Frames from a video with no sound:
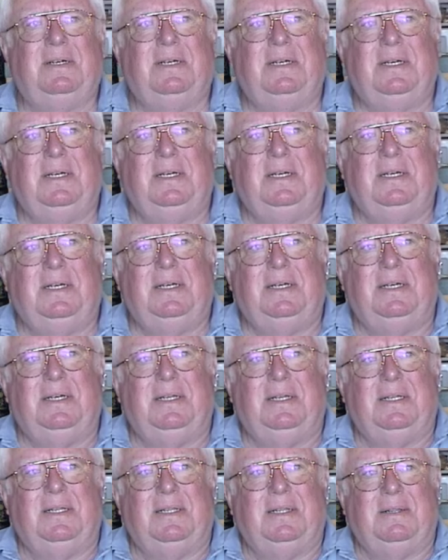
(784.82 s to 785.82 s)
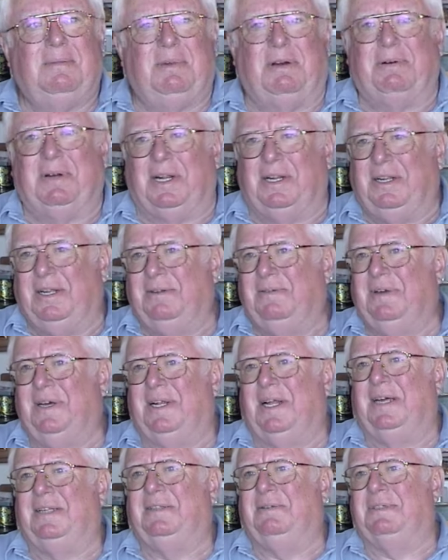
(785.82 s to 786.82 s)
you know. But what I didn't
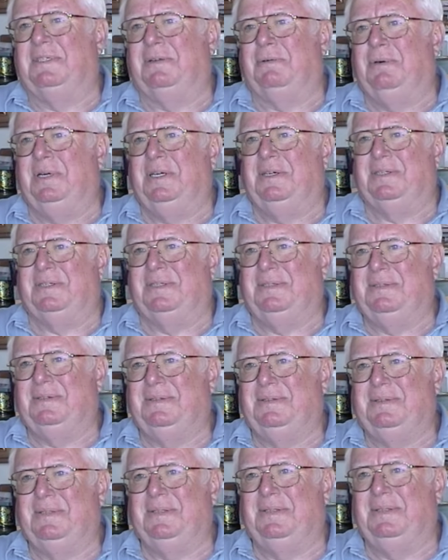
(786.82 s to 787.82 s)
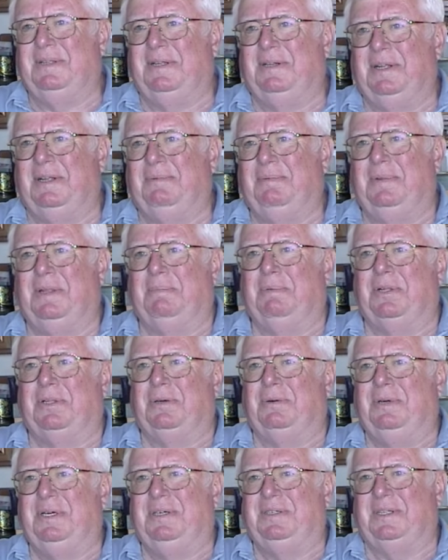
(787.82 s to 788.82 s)
realize was the wheels then they, they
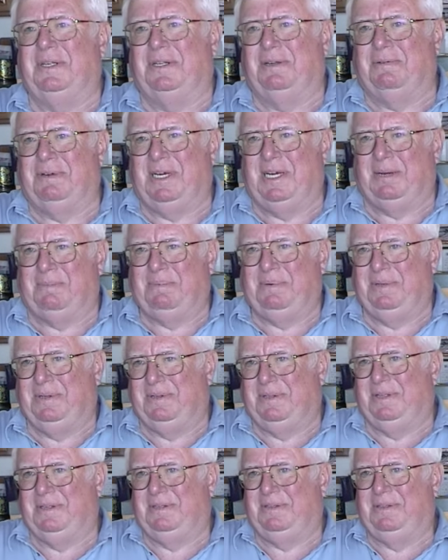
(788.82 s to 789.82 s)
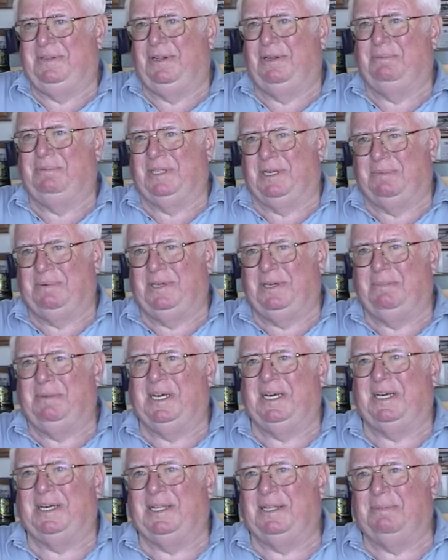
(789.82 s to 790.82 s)
put the wheels on the ramp, you know, that slopes up on the
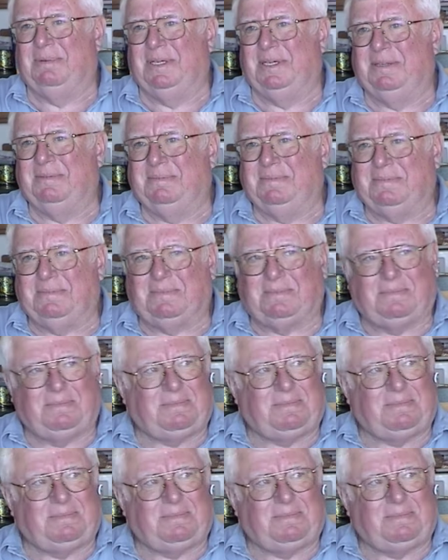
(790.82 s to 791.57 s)
back of the plane.